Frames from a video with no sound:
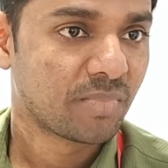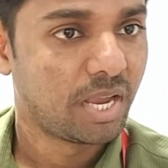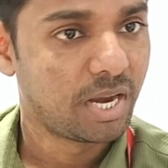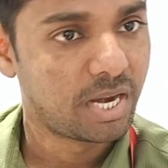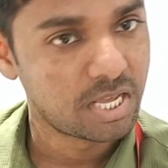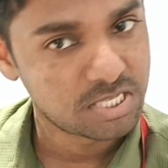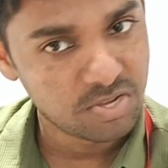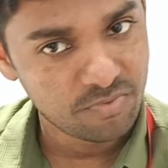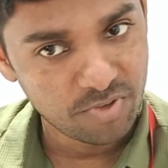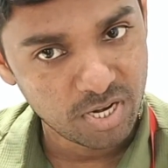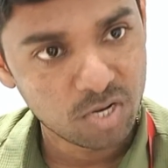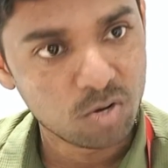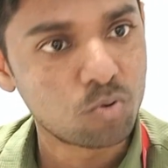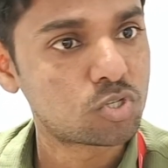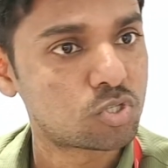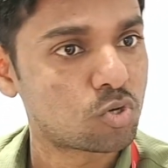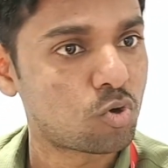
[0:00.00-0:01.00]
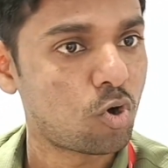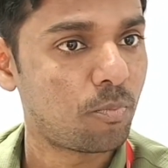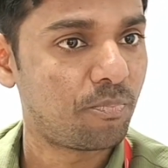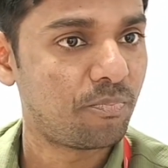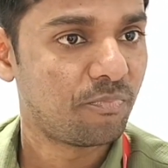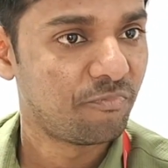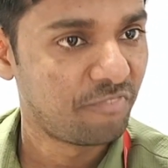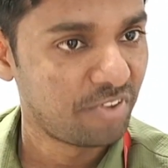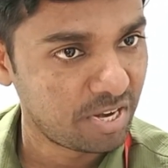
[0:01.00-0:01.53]
It has a very good scope,
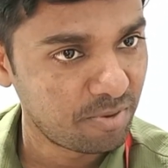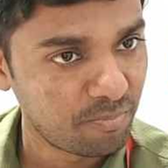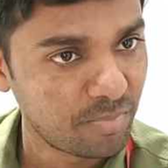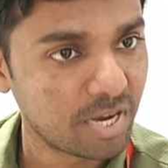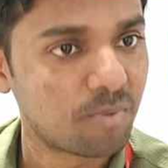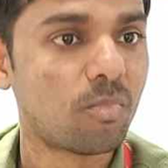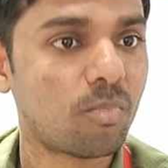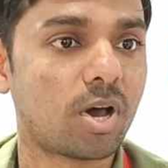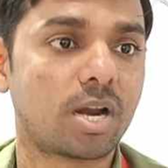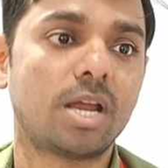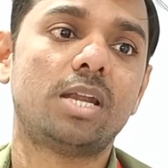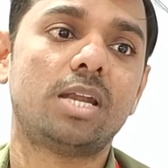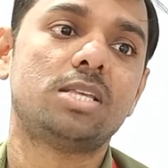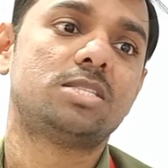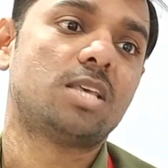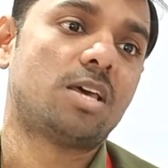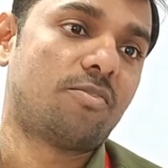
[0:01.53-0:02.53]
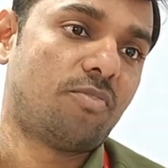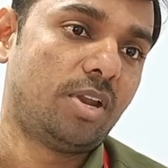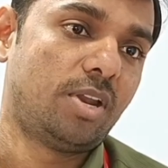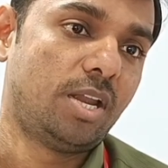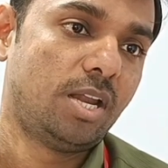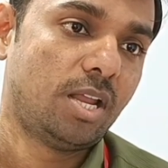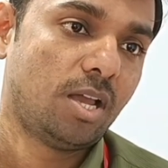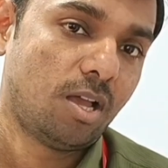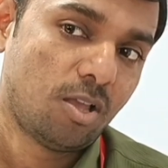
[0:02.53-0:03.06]
very big market is there for
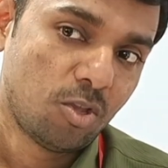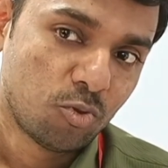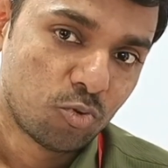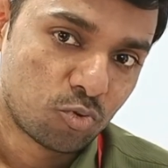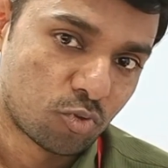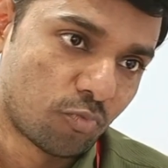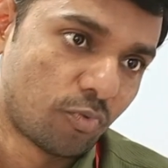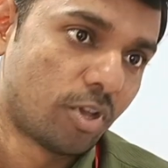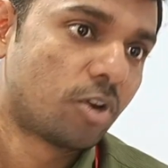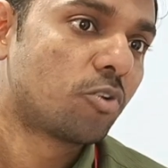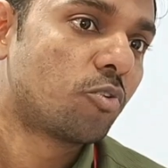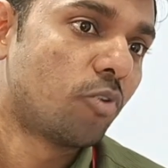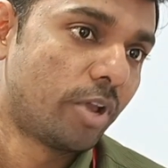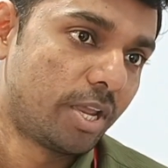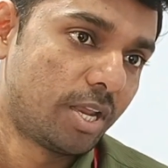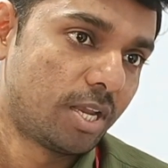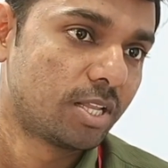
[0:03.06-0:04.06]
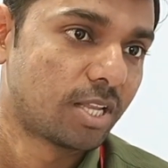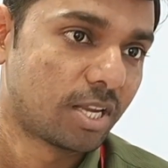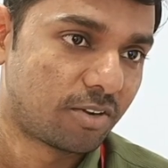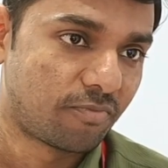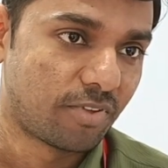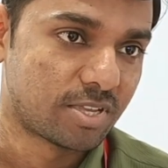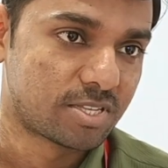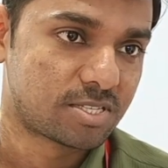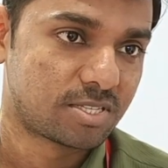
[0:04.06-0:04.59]
India. So we are going in that
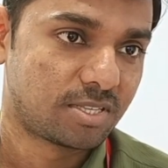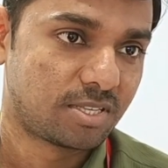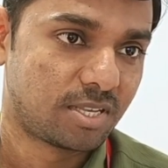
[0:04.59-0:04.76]
phase.